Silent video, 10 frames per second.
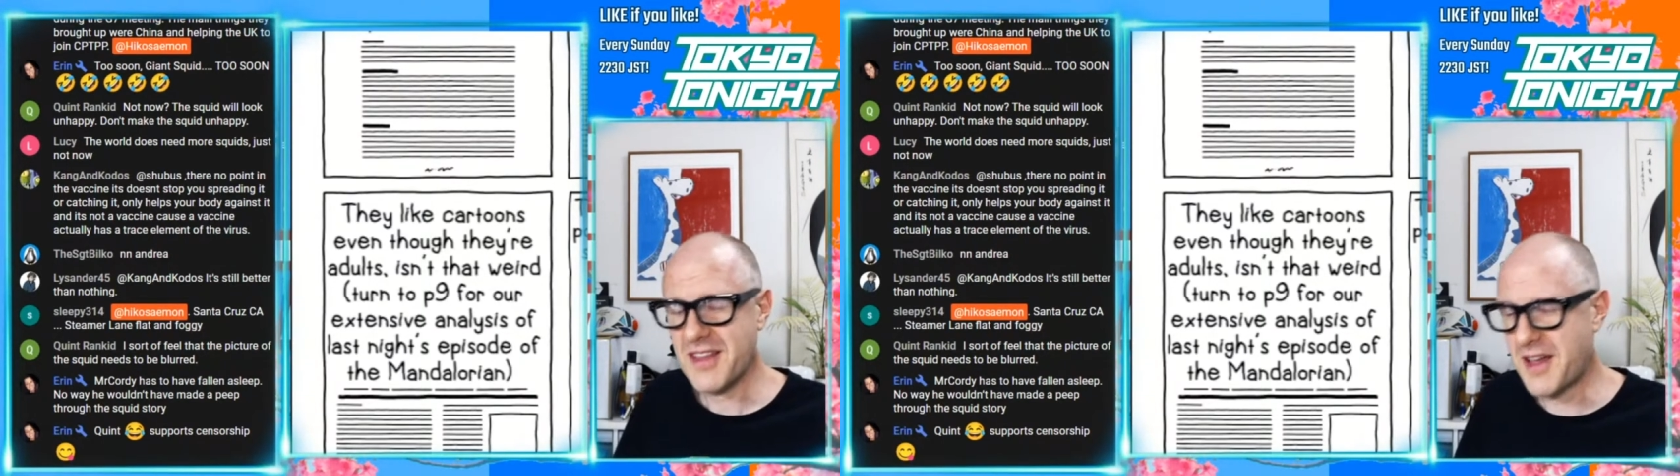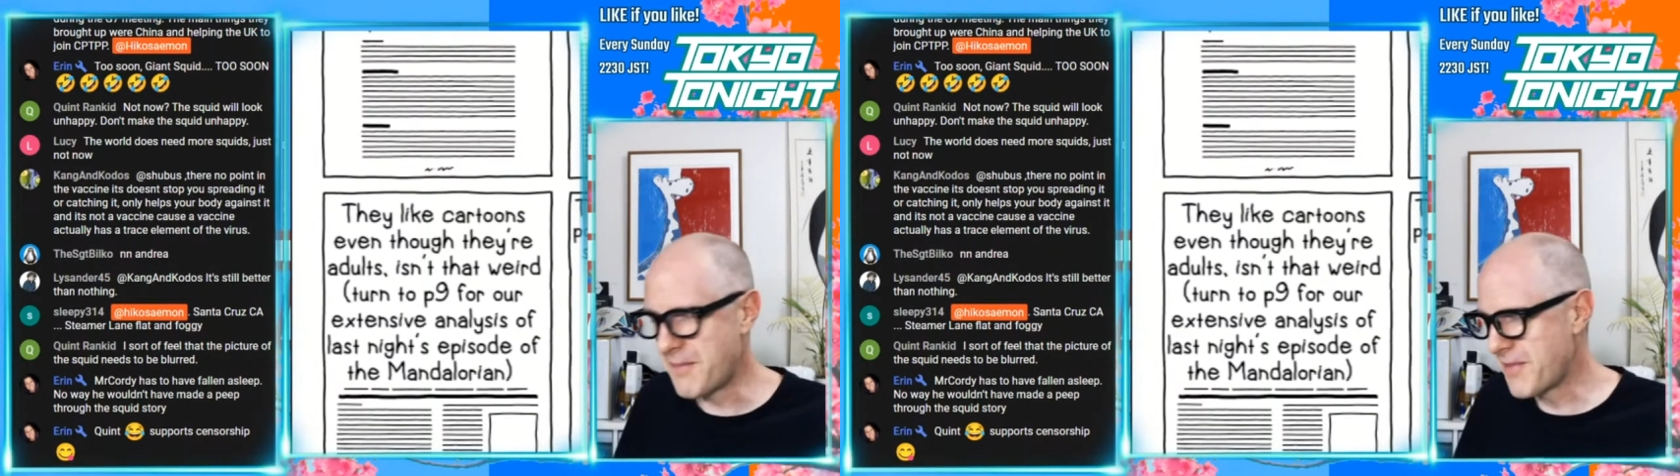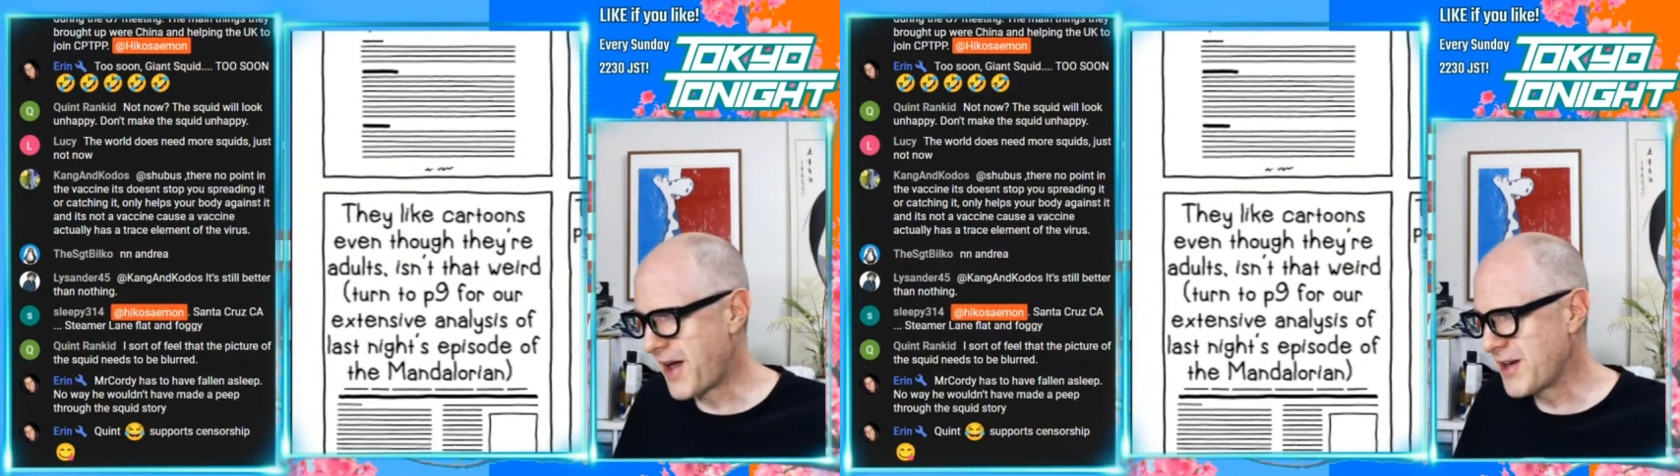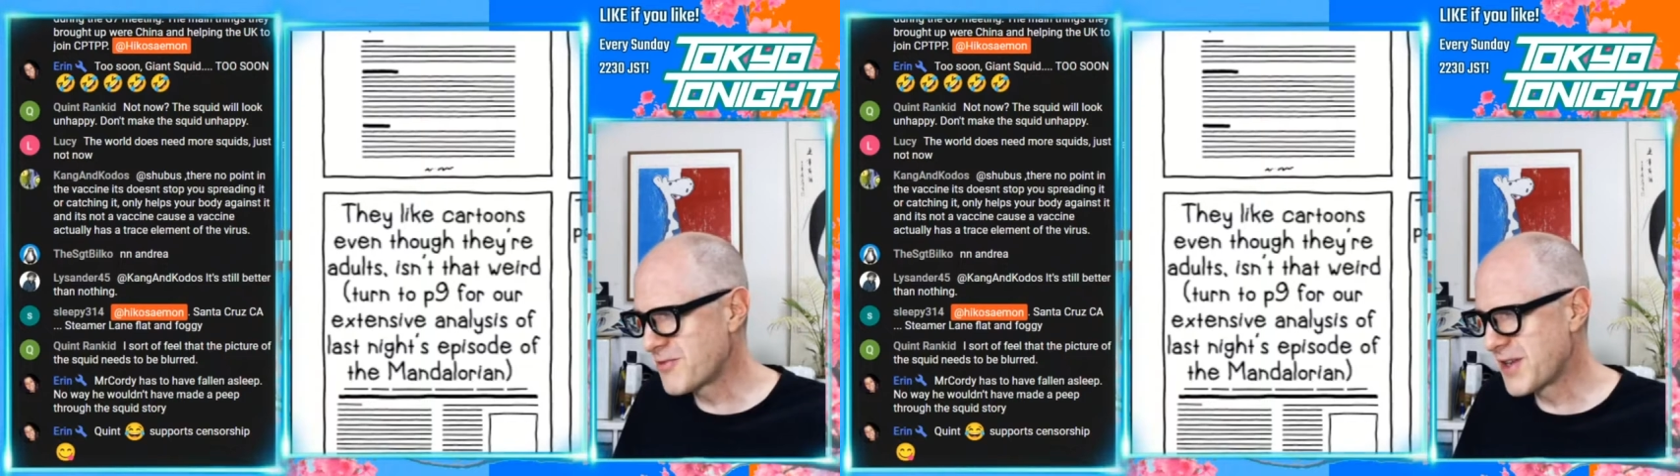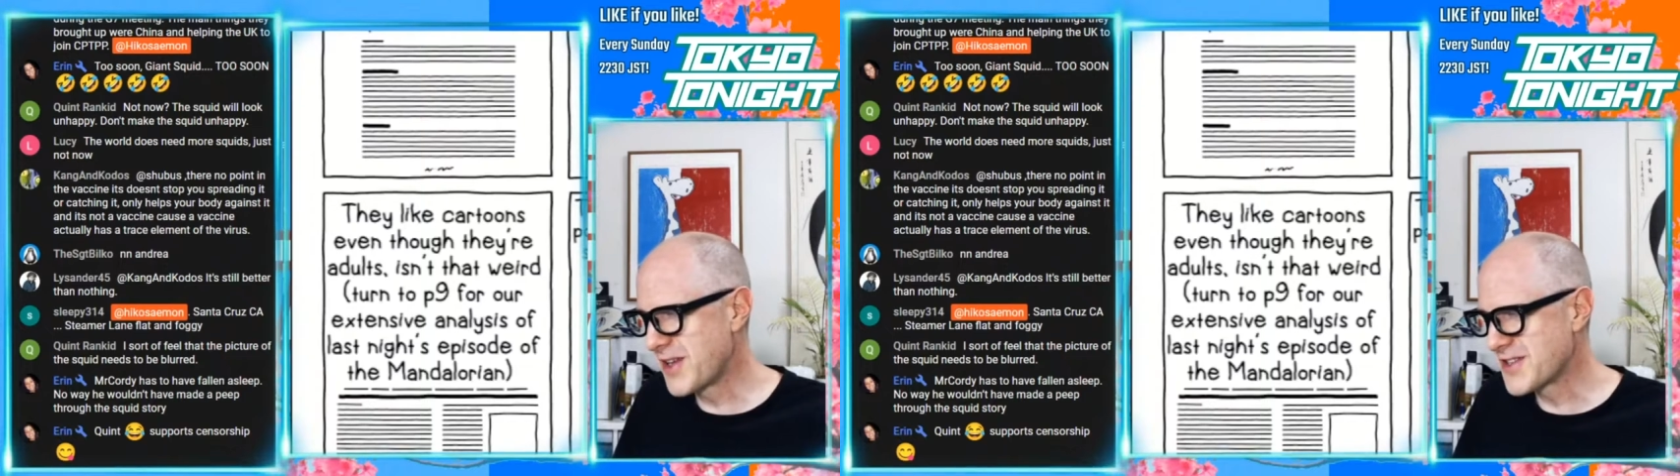I
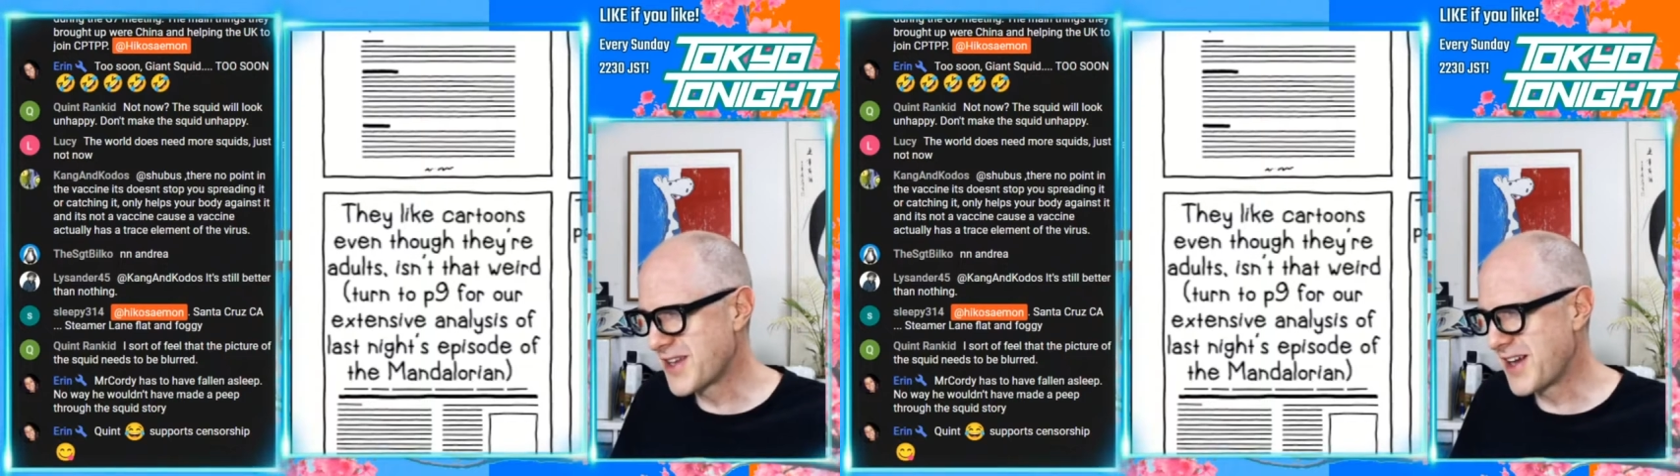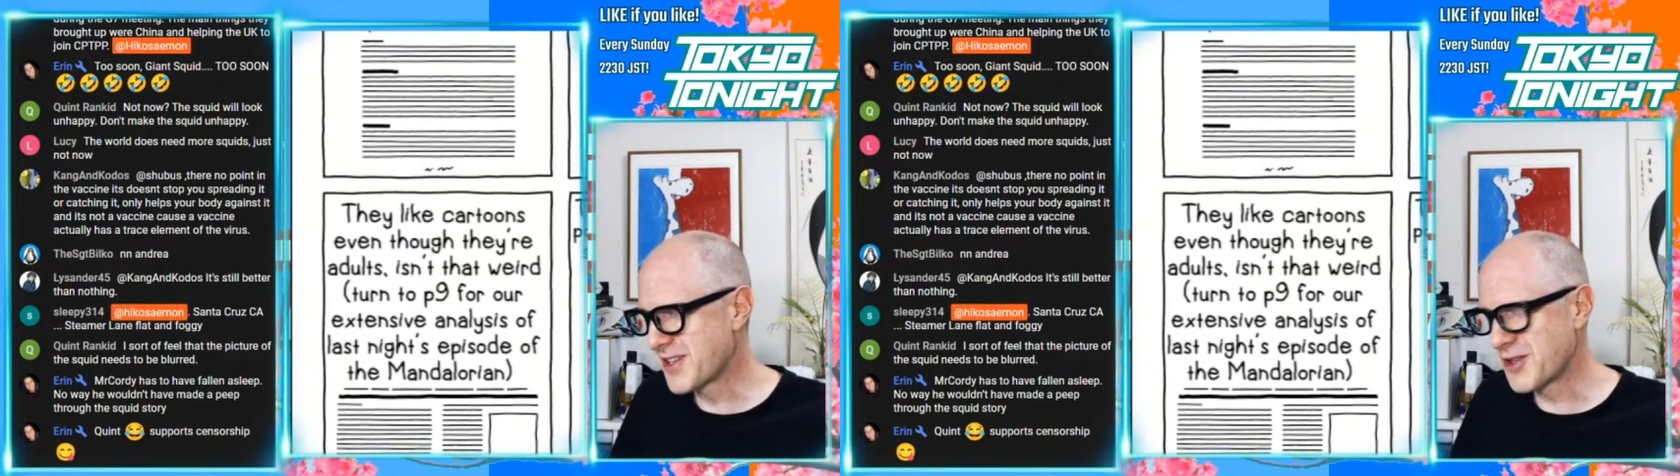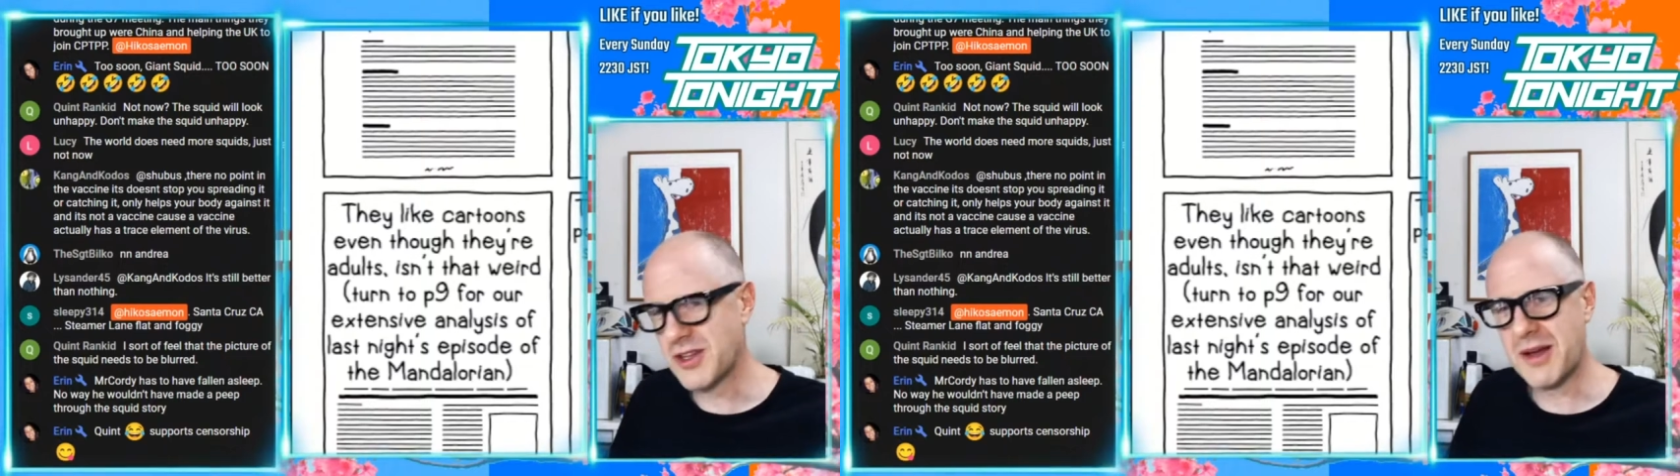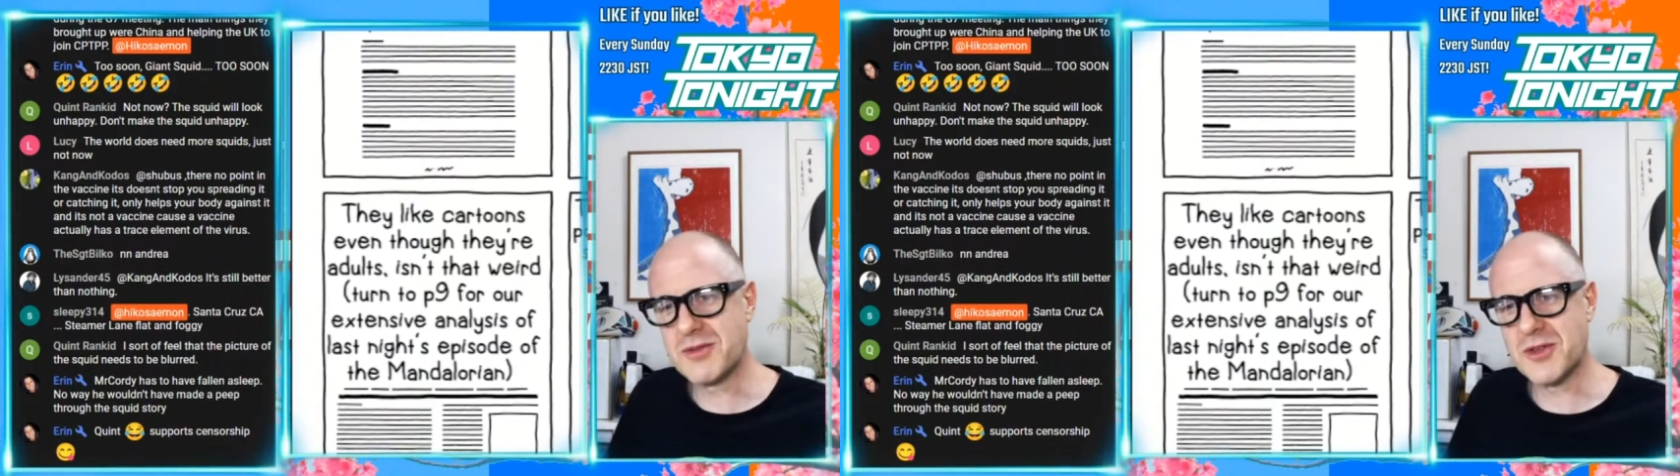didn't realize. I looked it up.